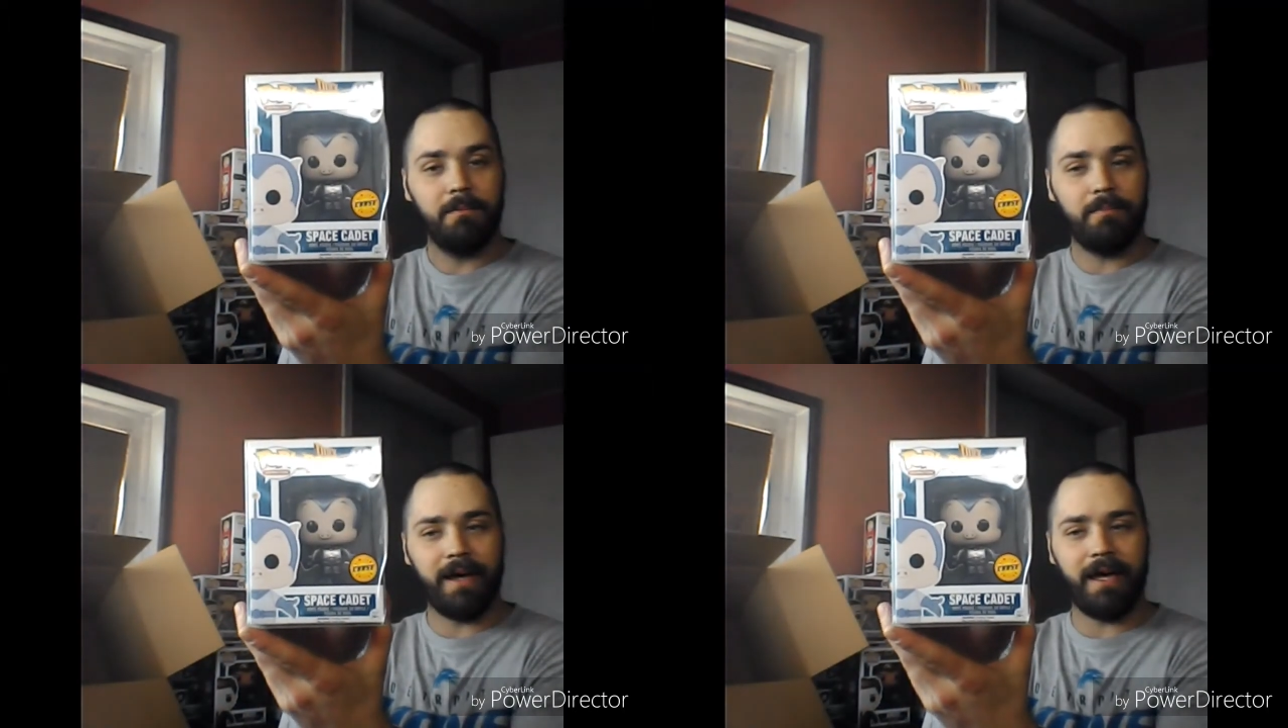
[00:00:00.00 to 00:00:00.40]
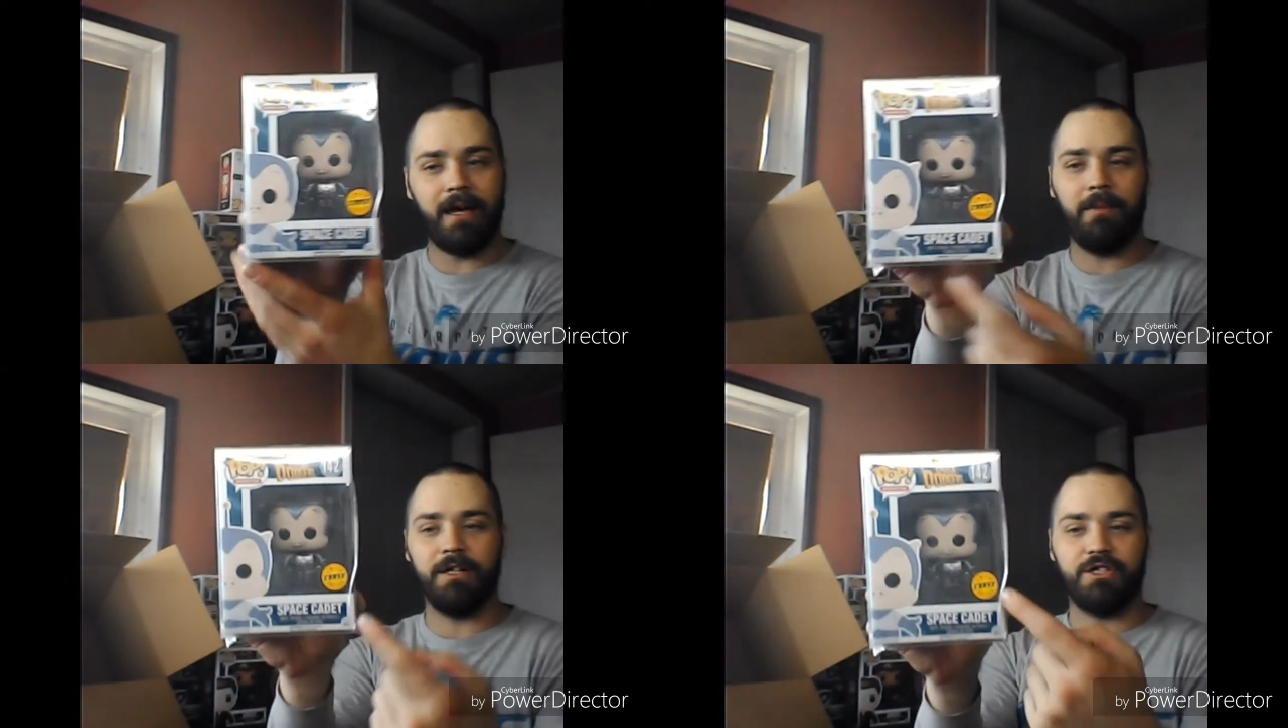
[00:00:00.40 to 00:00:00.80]

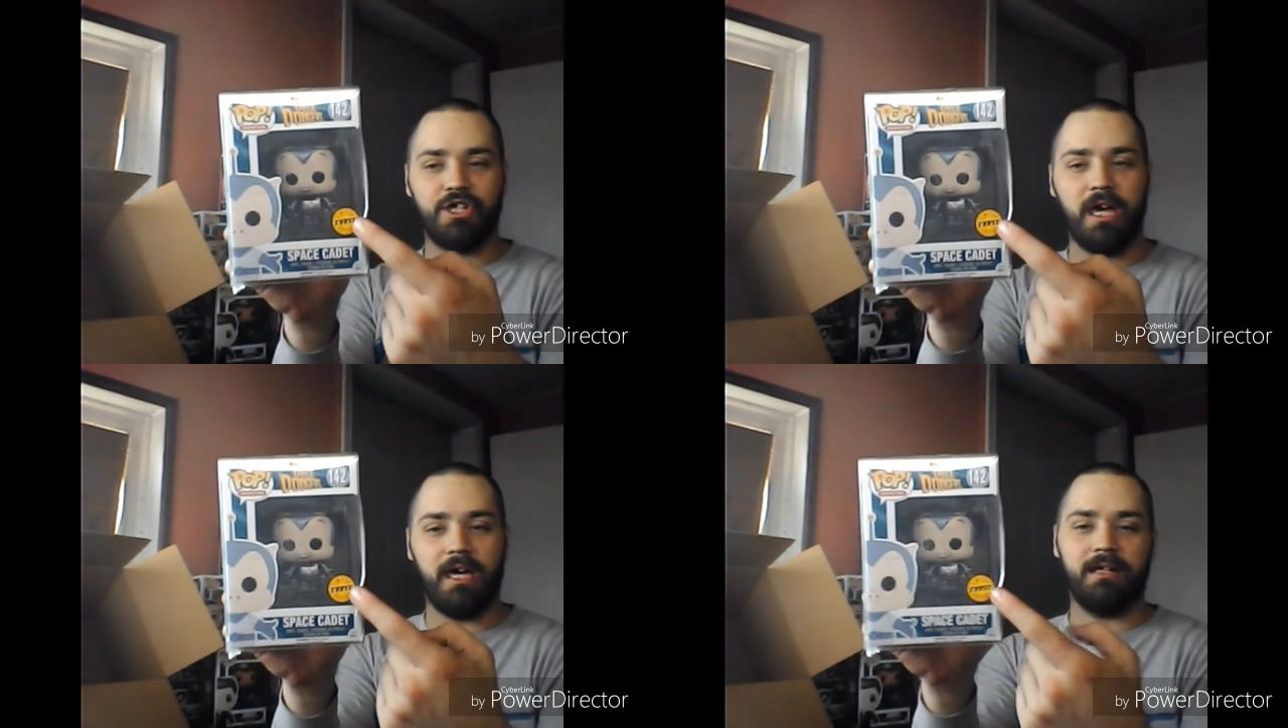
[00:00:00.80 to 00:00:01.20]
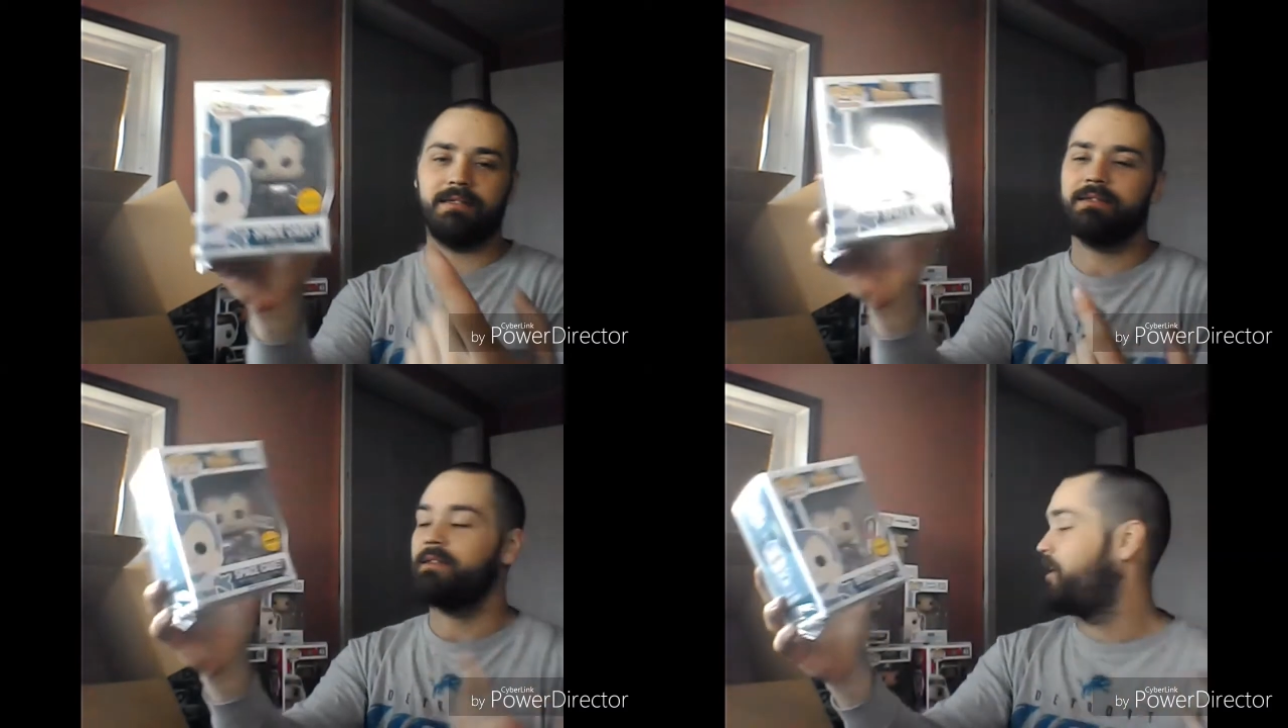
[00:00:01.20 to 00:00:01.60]
Bam, a
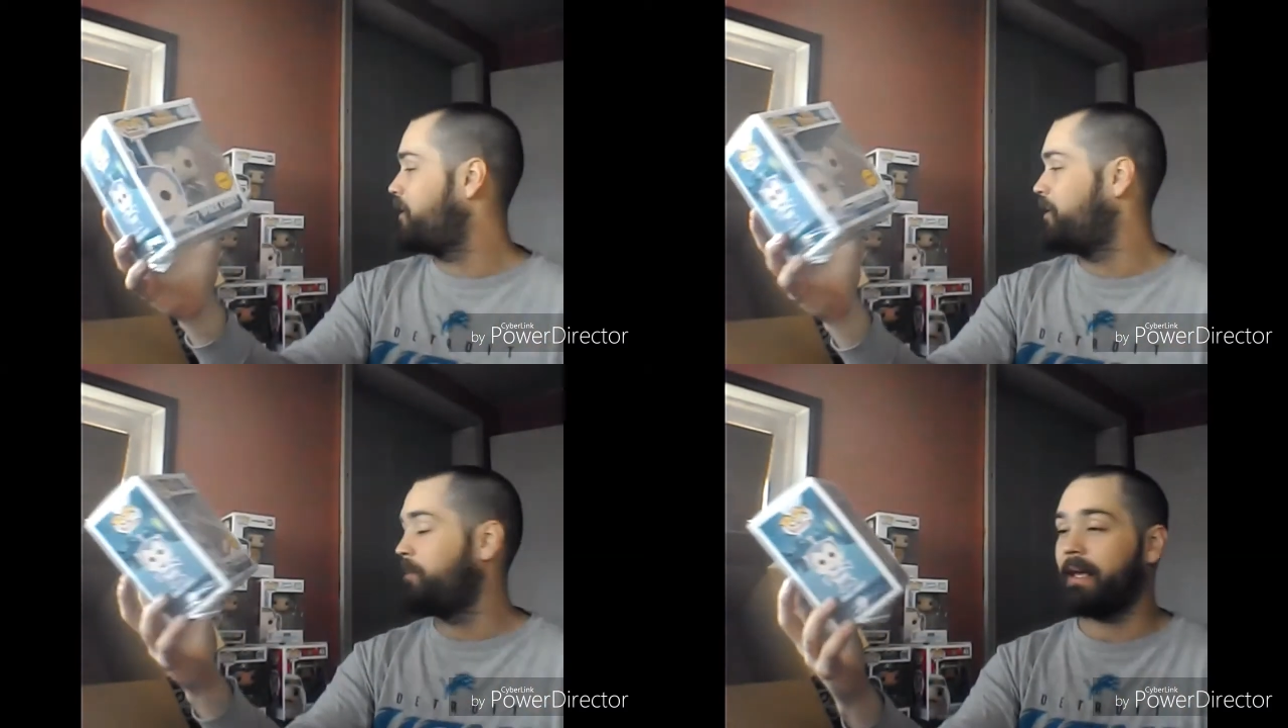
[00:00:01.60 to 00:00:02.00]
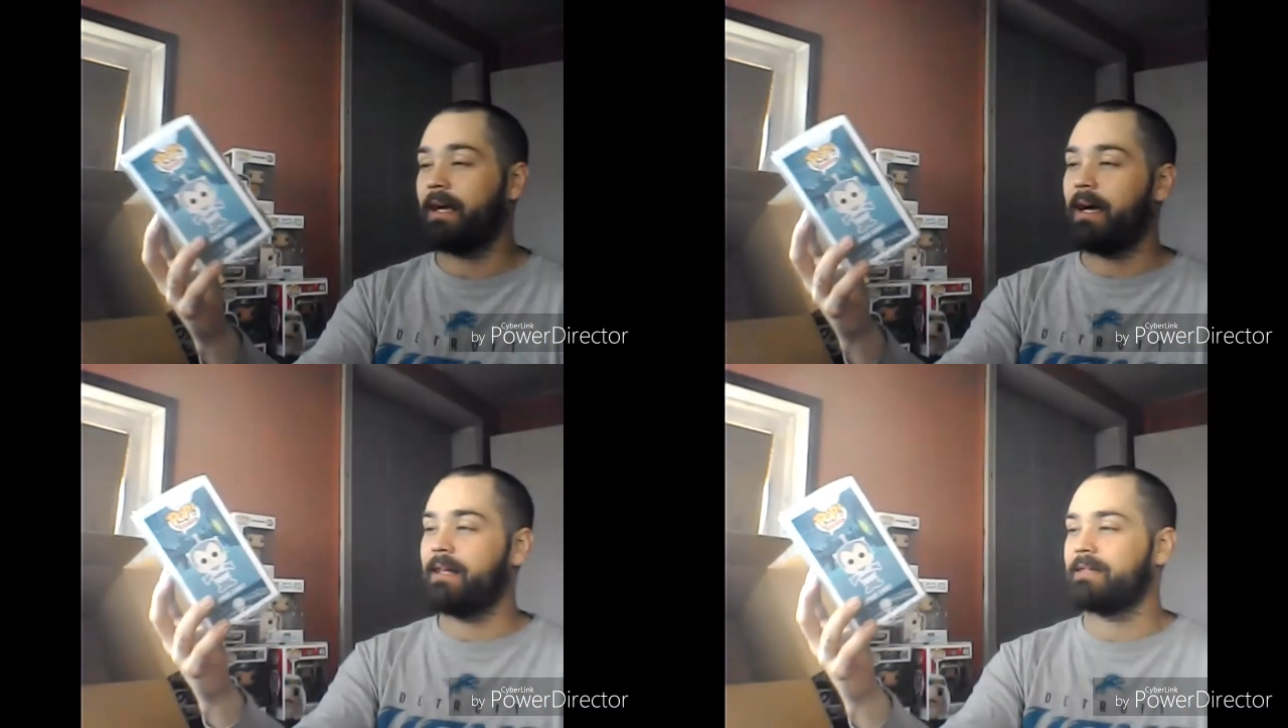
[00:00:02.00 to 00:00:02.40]
chase. Oh my god,